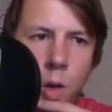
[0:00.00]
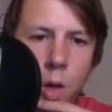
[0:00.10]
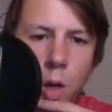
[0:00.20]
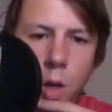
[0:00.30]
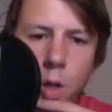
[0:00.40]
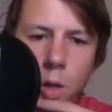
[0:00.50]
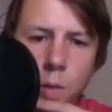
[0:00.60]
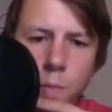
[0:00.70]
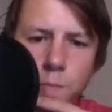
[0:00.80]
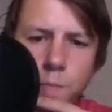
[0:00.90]

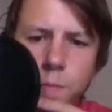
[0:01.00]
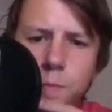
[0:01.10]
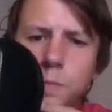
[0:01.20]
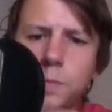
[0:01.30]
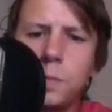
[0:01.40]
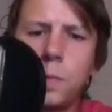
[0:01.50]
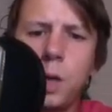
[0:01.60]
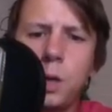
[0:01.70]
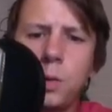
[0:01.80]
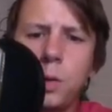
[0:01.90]
Um,
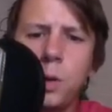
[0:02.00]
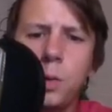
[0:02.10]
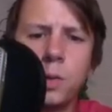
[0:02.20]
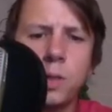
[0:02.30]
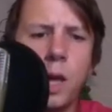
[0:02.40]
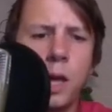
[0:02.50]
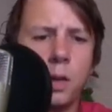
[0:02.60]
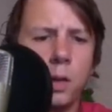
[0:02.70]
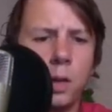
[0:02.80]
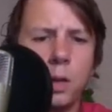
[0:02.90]
I don't know
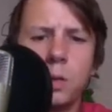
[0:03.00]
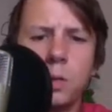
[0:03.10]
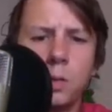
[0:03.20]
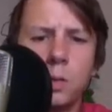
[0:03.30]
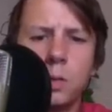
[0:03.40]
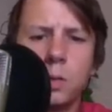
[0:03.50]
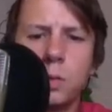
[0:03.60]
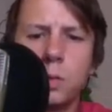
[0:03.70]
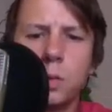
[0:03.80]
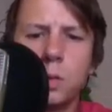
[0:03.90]
exactly.
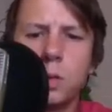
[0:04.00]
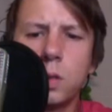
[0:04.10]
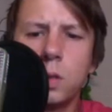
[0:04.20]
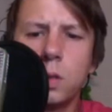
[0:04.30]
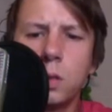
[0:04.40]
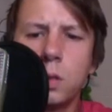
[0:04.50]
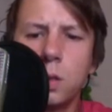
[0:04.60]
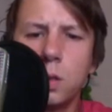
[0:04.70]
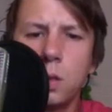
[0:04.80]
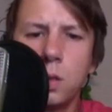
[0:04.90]
Let's see
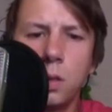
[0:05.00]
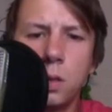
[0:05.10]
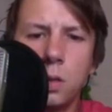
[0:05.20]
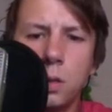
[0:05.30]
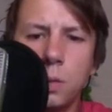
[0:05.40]
here.